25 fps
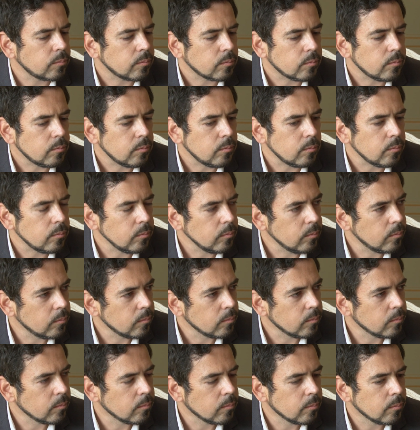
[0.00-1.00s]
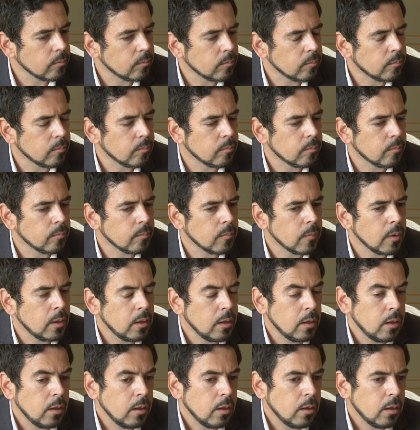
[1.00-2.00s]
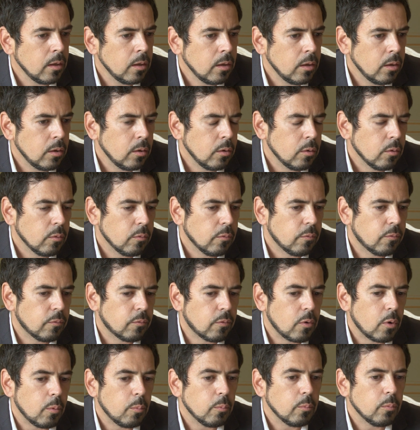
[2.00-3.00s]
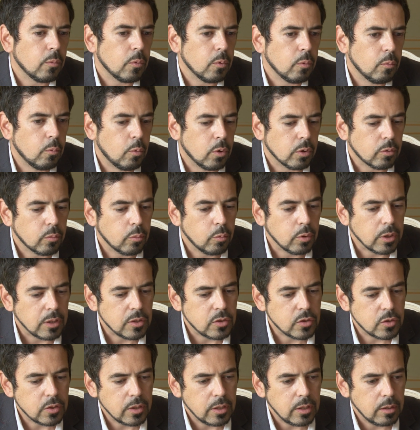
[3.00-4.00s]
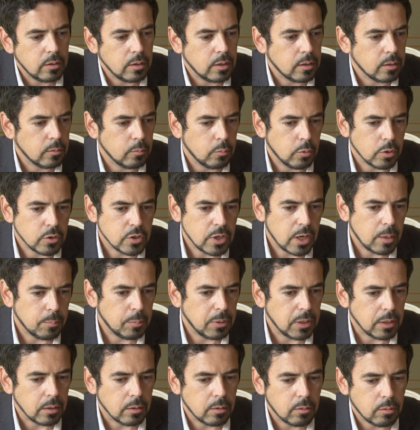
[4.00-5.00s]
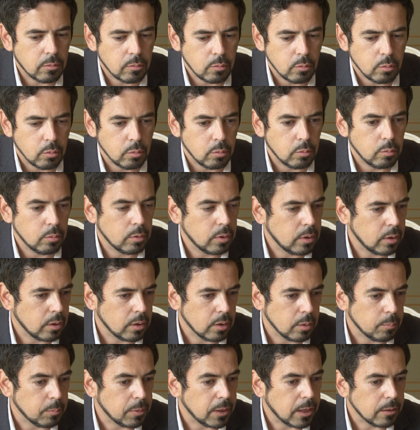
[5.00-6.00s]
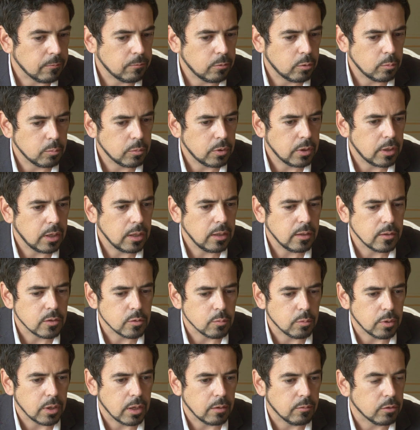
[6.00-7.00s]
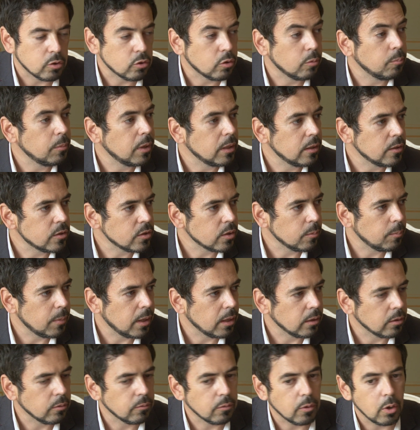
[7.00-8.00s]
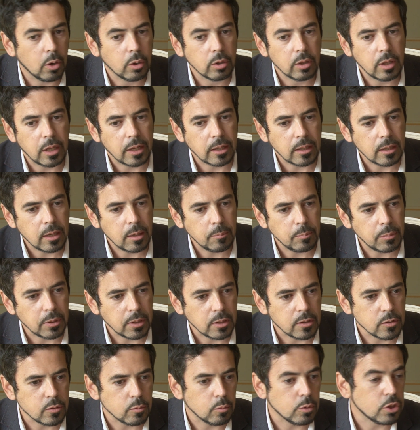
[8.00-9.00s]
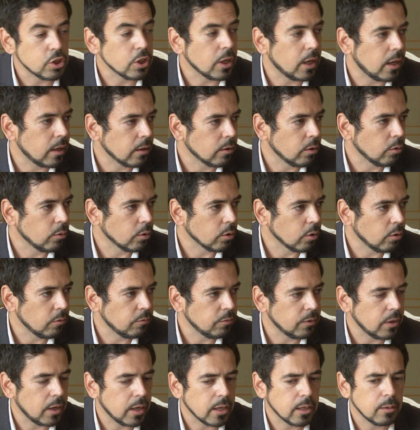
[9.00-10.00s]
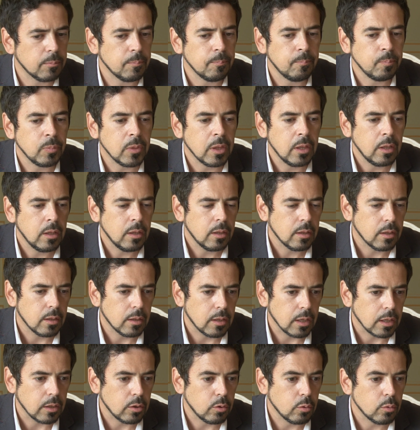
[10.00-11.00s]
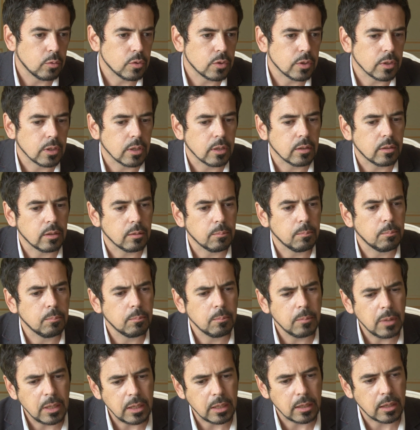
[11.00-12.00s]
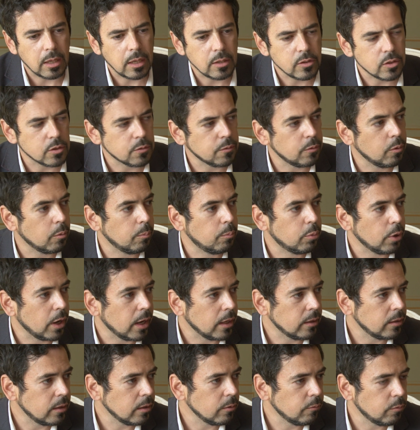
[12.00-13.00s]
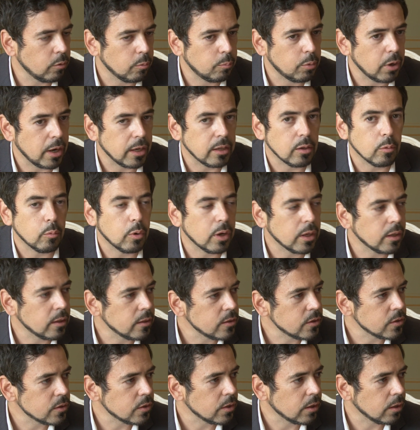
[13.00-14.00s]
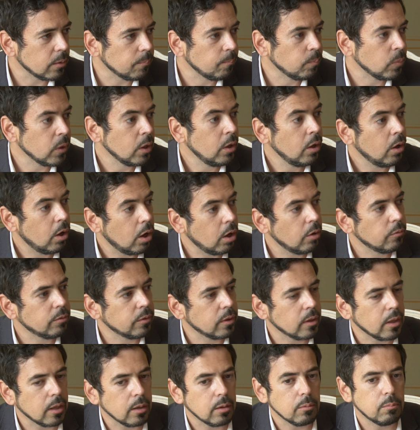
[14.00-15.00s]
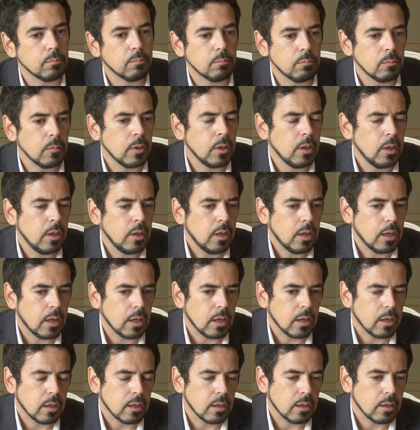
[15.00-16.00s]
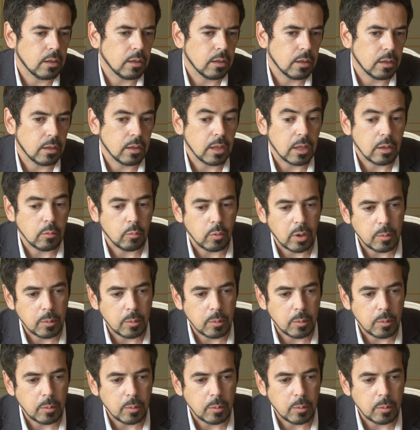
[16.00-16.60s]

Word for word: to change how that space is used? From what we see, what's happening through uh, the platform today is we have a tremendous amount of online companies which are going offline. they're using it in many cases for branding, for brand awareness uh, of their, uh, their